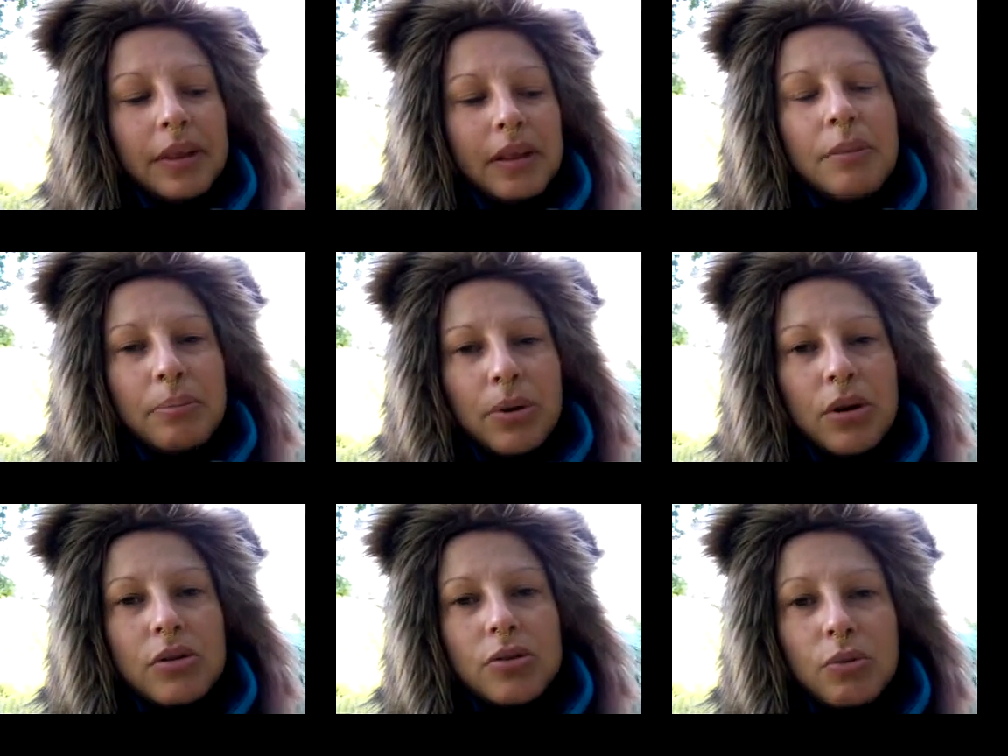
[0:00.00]

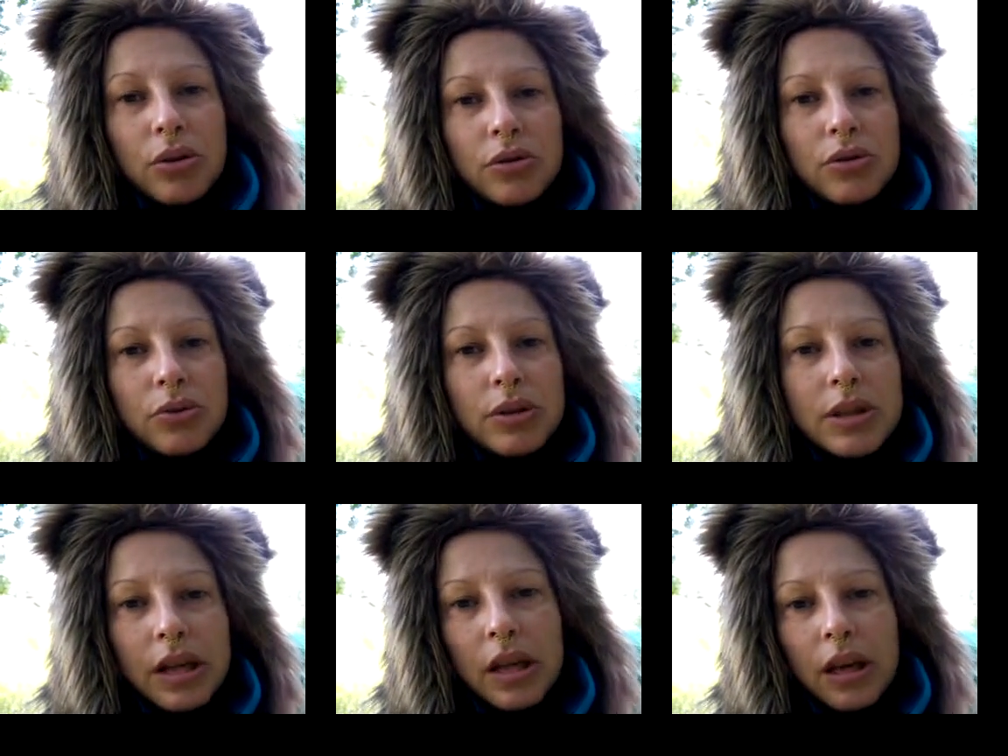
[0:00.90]
impulse was to
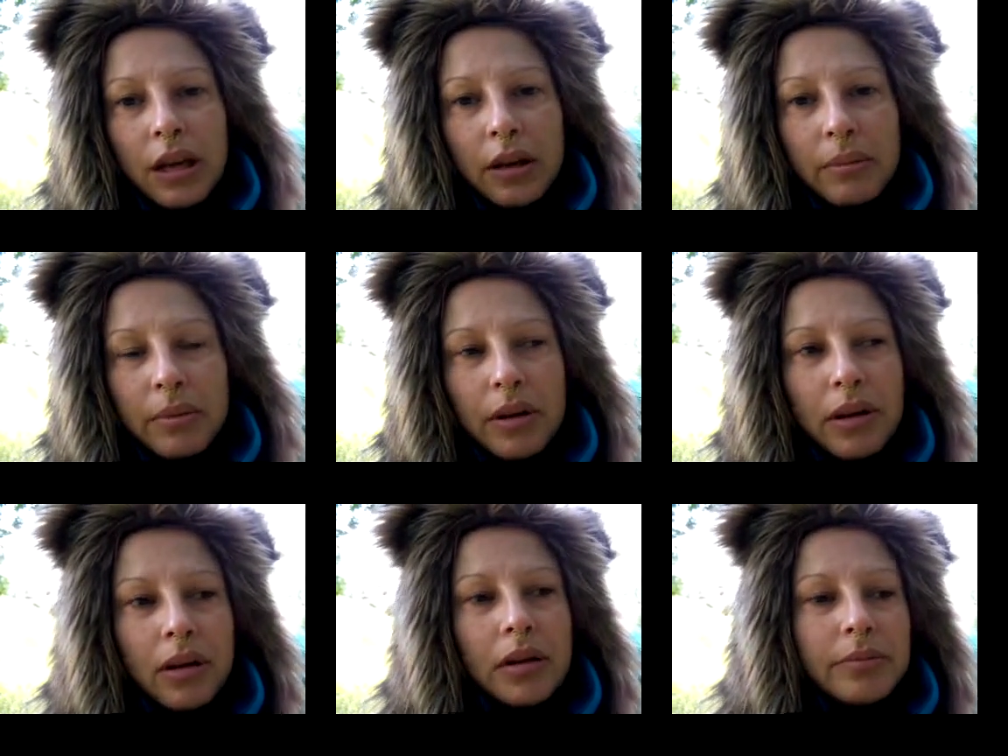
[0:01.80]
see him
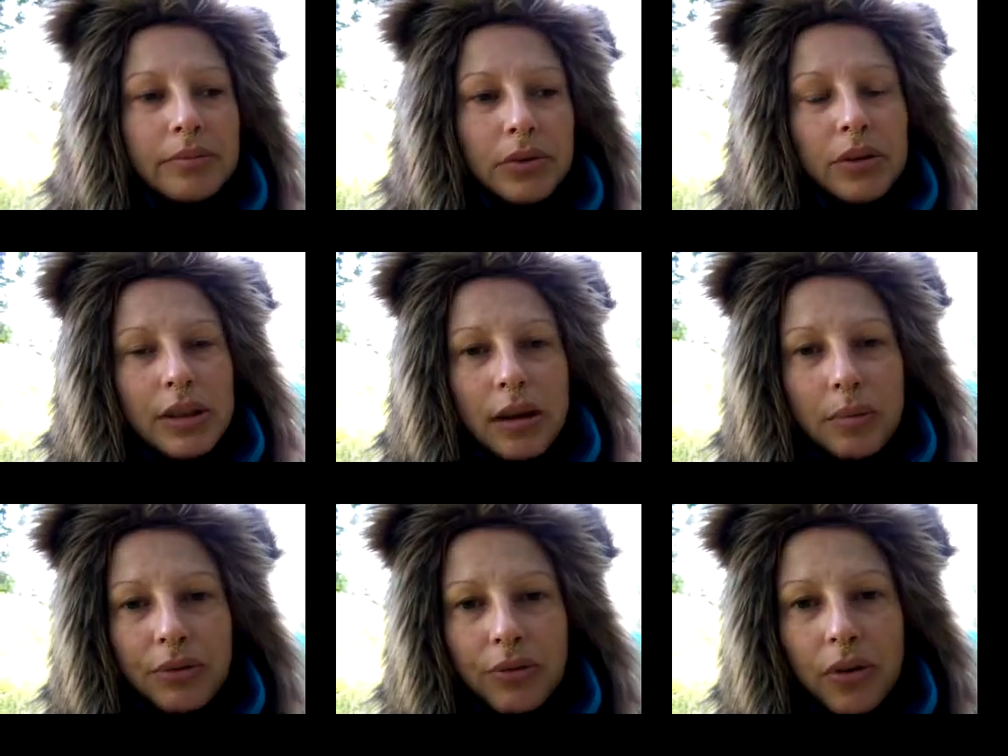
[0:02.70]
the day
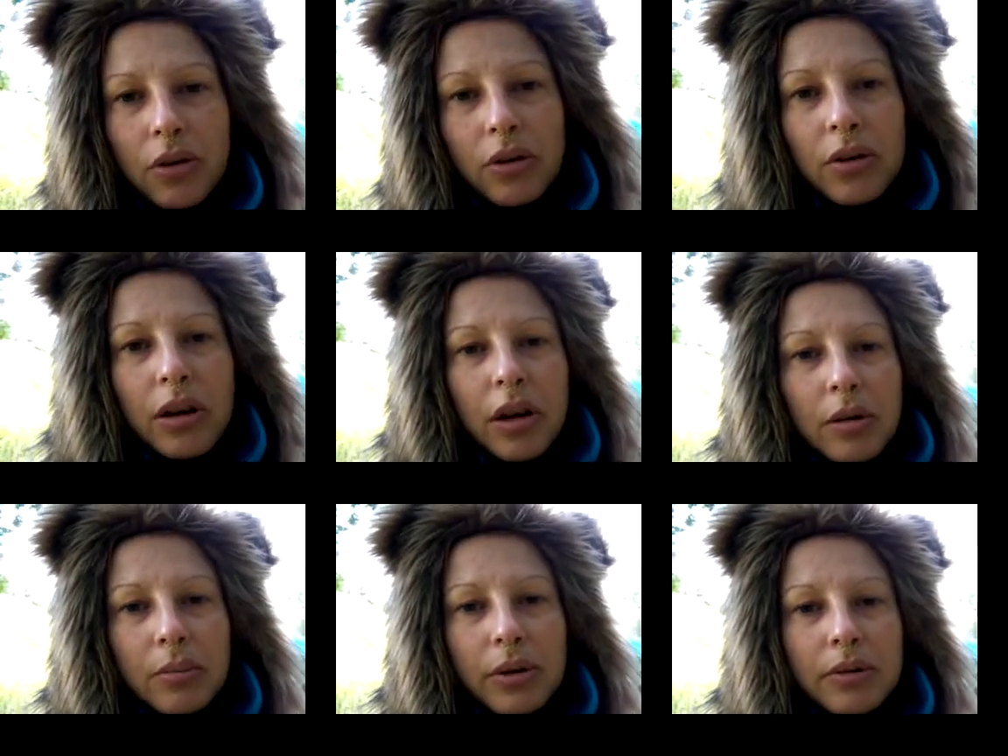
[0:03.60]
before,
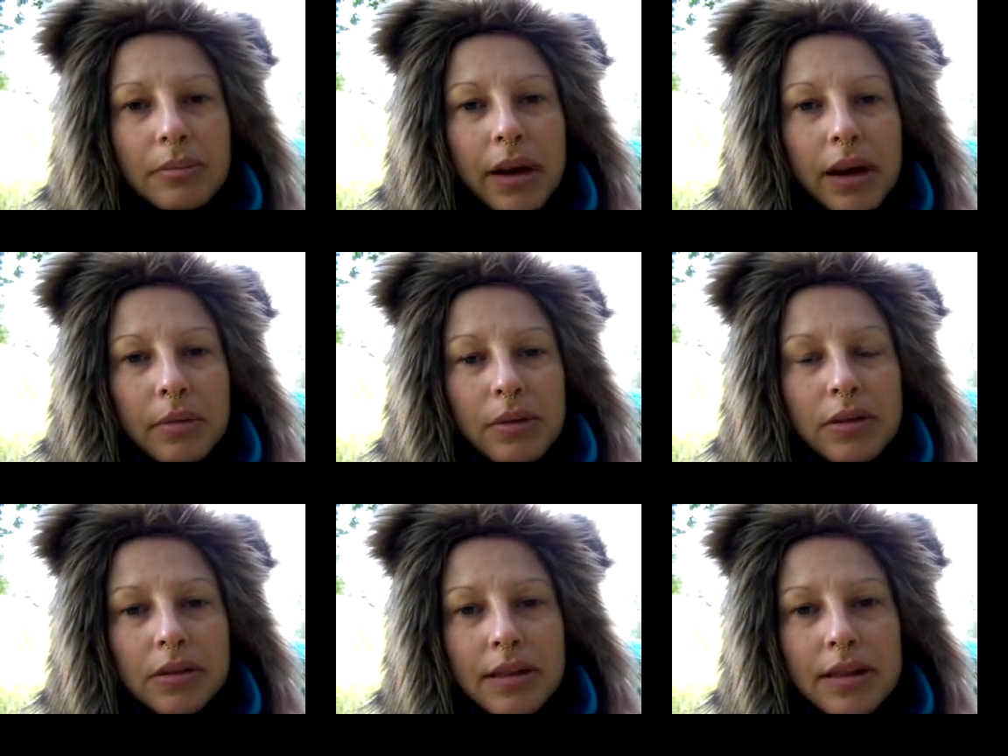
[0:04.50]
but my
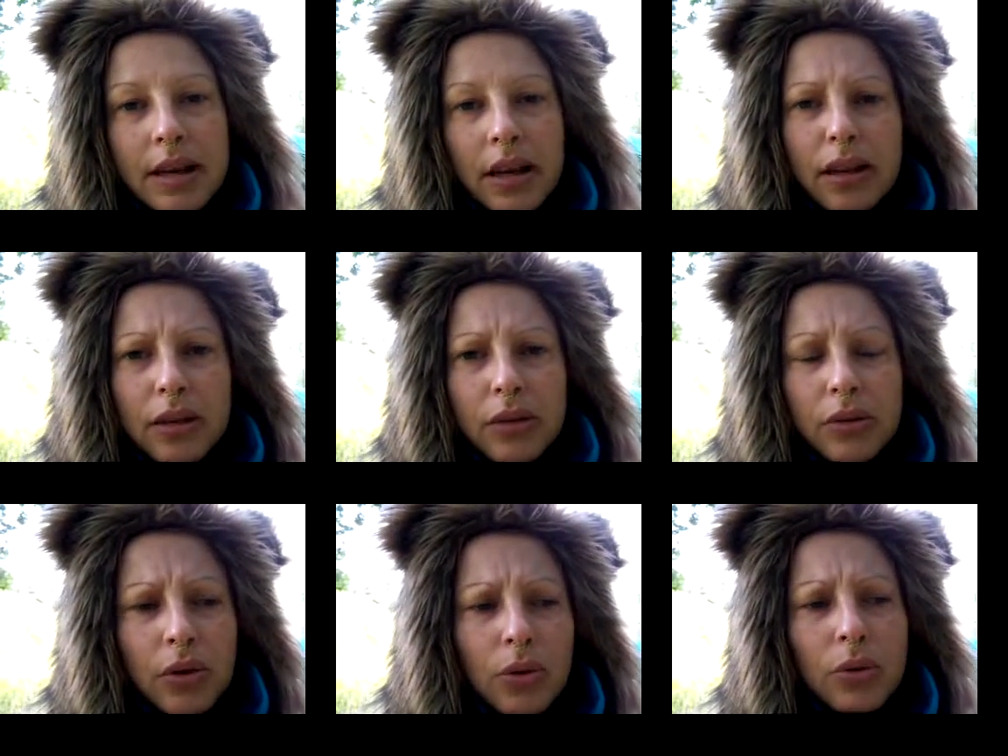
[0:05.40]
mother said,
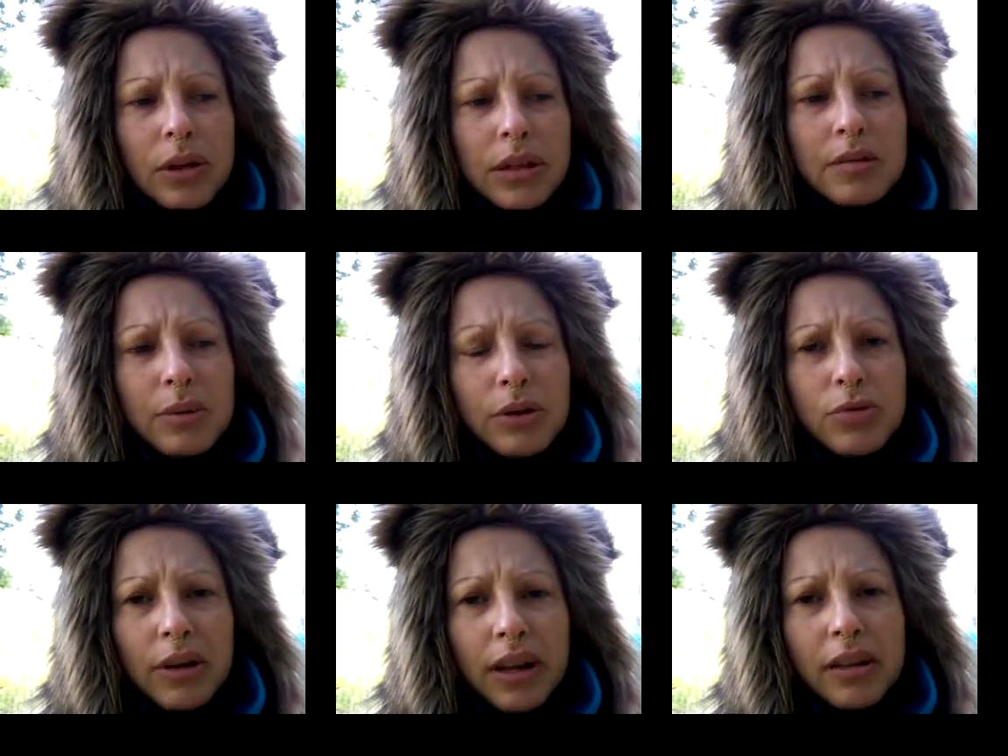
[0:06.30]
it's
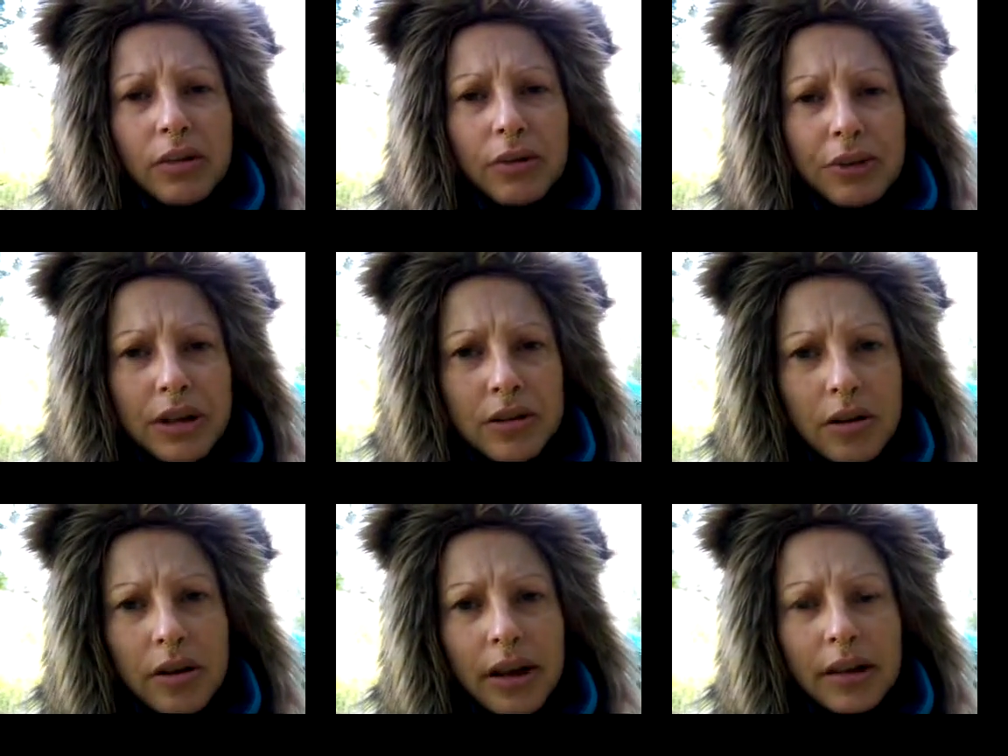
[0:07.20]
between your
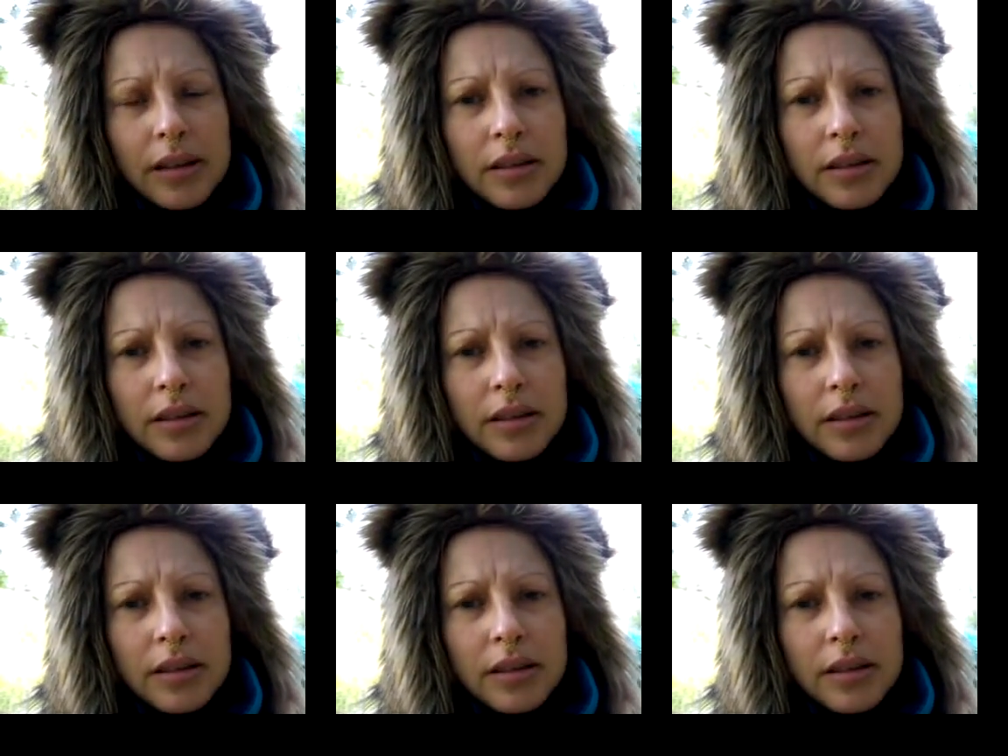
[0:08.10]
father and